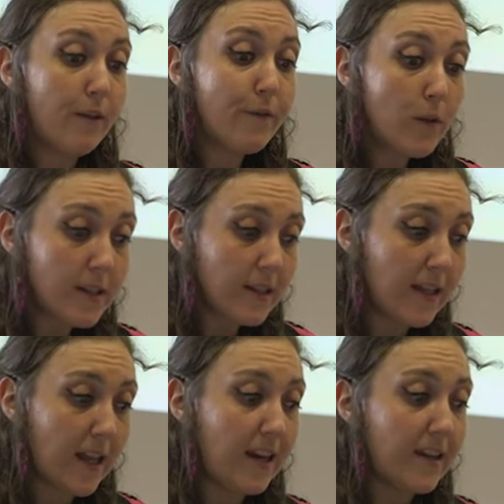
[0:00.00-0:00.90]
The first is
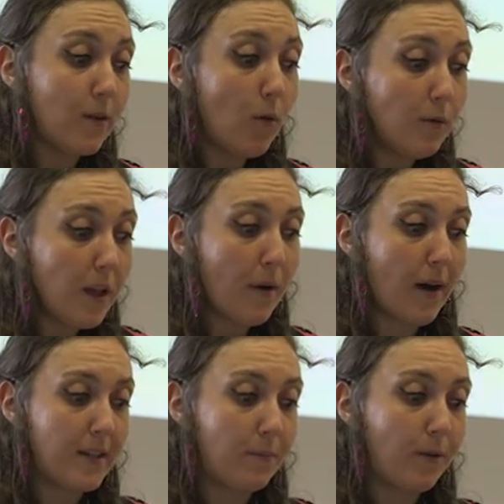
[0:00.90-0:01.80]
that it is only
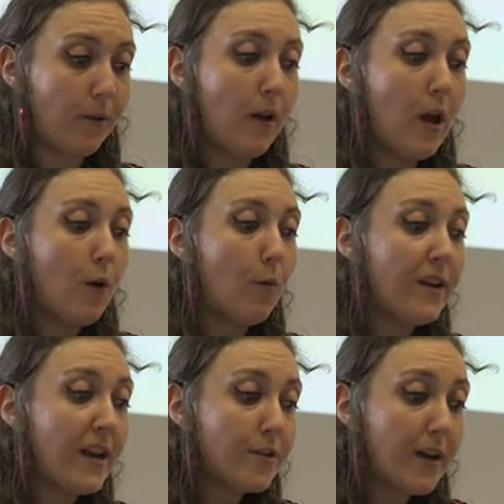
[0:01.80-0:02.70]
possible where
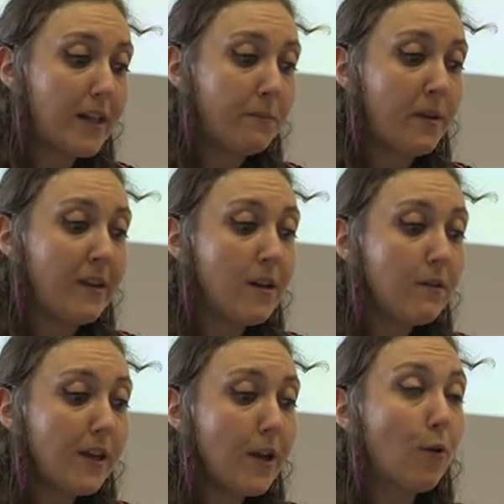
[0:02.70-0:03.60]
nature has been
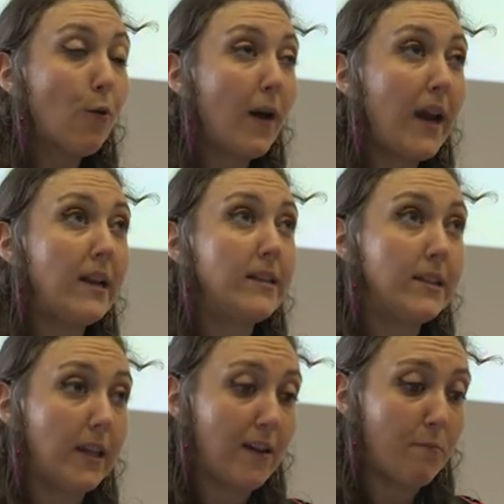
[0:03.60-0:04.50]
nearly or quite
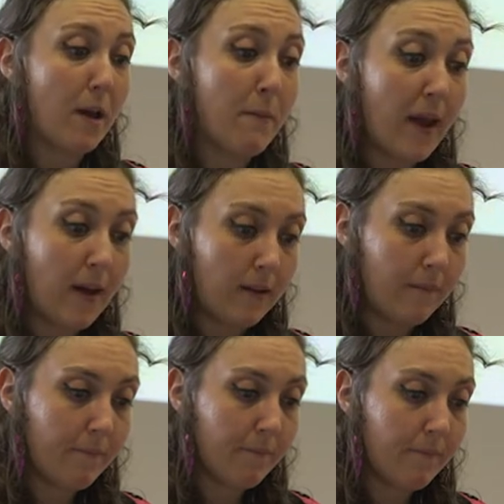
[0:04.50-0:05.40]
enslaved by man.
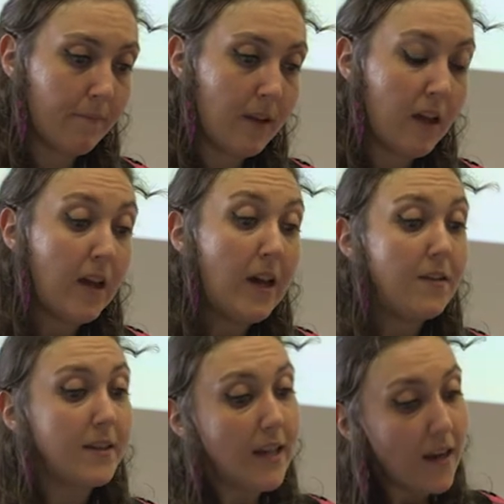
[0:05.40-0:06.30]

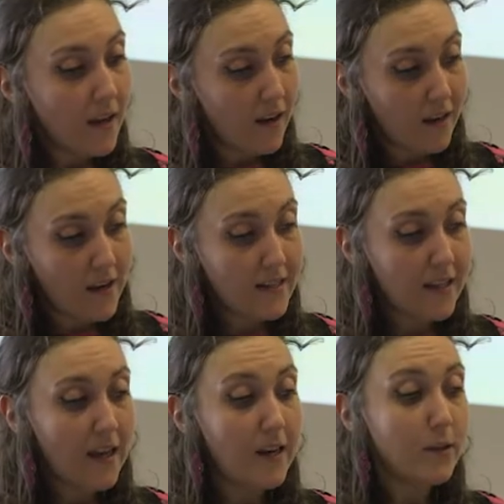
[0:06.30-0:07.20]
The second is
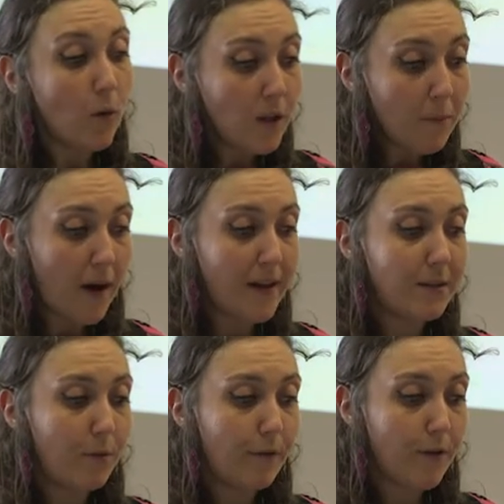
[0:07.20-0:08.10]
that it is only
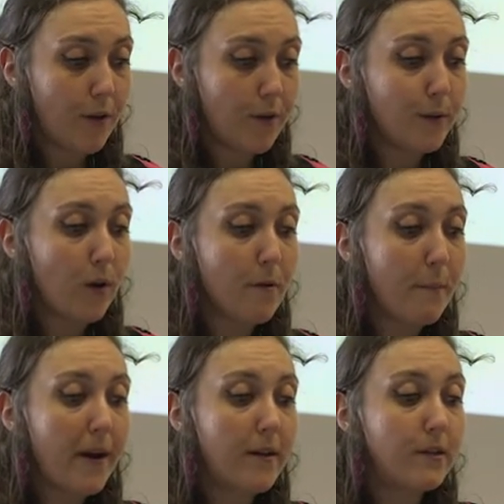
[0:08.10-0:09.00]
possible for those who are
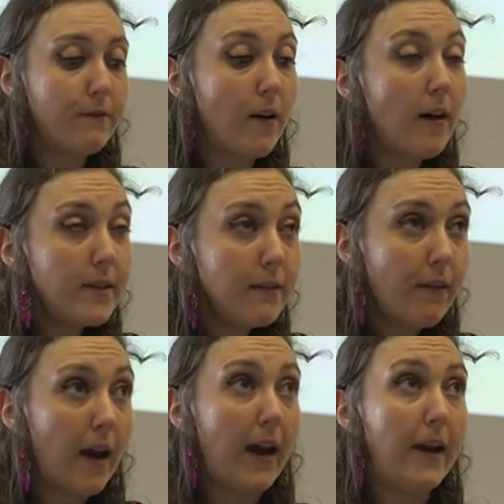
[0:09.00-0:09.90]
prepared to
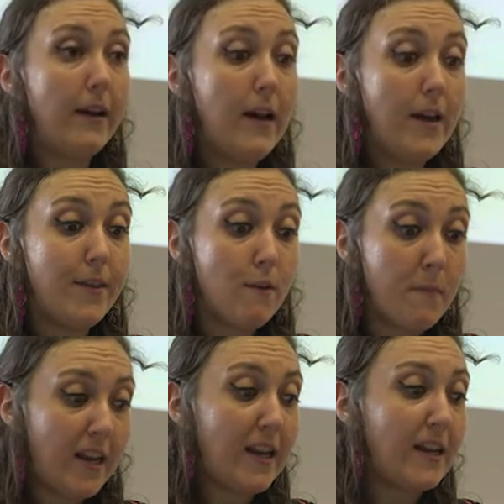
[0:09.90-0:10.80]
falsify their
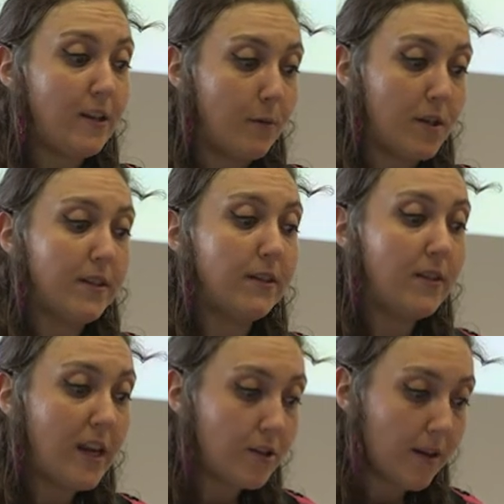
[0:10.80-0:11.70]
immediate intuitions of
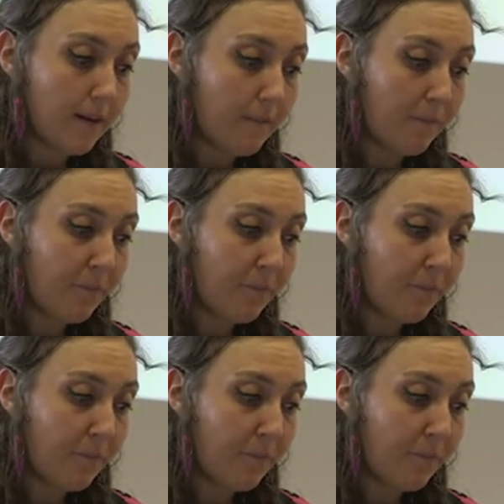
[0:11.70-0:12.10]
nature.